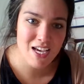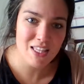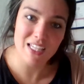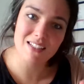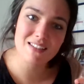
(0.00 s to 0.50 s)

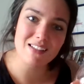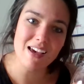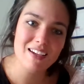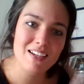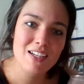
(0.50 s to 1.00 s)
that is
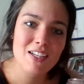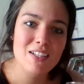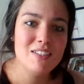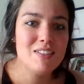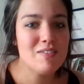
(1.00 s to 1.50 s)
like
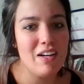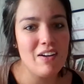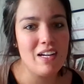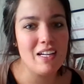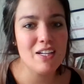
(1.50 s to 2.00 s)

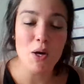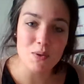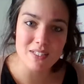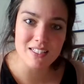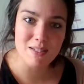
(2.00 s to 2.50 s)
very
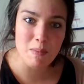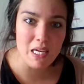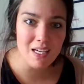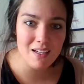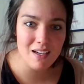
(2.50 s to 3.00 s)
cozy to
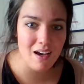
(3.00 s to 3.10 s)
me.